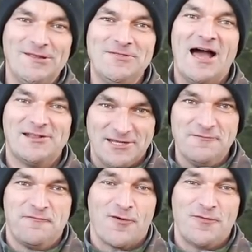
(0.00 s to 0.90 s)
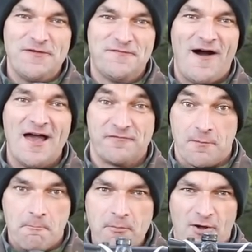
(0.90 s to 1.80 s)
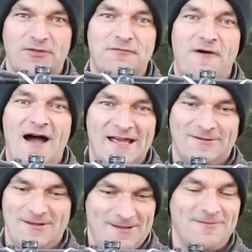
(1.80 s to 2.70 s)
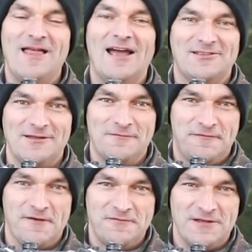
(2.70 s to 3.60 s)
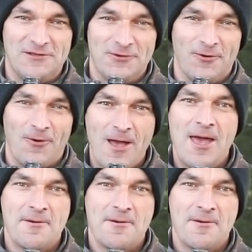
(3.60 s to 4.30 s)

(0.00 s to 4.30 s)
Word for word: in 1945, modified in 1952.